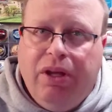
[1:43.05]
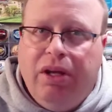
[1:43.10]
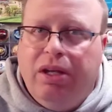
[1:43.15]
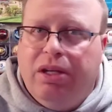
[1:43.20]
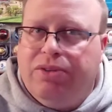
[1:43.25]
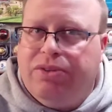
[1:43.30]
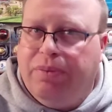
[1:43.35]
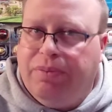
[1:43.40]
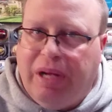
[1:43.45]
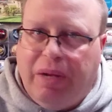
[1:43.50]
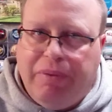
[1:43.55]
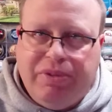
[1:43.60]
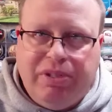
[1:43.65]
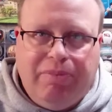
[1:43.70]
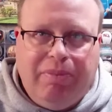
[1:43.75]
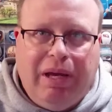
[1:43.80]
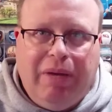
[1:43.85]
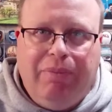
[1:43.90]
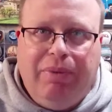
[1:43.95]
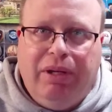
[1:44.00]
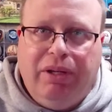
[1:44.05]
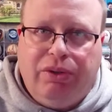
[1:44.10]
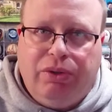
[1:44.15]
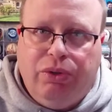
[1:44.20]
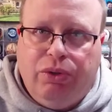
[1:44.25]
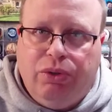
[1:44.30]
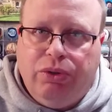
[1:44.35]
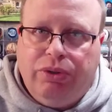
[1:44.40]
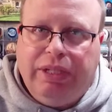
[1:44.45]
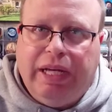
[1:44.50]
Sometimes it might be a
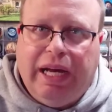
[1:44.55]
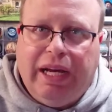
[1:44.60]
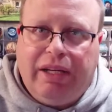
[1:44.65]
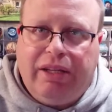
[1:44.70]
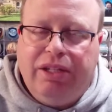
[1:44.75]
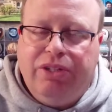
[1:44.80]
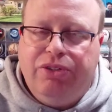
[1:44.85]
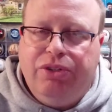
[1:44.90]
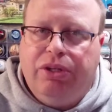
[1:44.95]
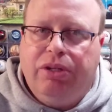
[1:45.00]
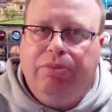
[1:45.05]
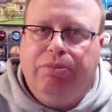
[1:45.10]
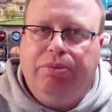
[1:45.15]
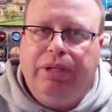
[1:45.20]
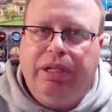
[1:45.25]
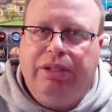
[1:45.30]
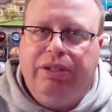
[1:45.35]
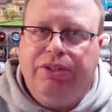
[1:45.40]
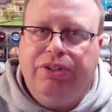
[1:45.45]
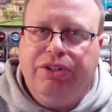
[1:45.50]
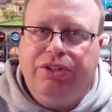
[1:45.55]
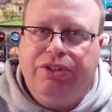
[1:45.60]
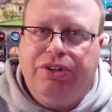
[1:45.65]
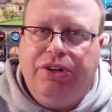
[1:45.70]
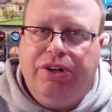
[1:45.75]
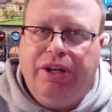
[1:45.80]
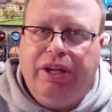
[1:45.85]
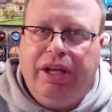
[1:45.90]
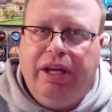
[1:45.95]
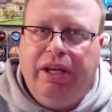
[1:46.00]
Google Doc that you complete that you're
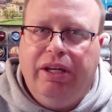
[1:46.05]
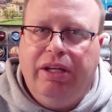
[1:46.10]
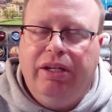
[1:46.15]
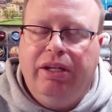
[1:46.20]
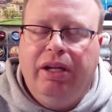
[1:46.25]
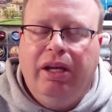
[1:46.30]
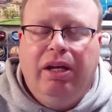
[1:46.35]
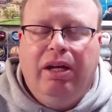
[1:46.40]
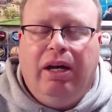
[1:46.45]
turning in.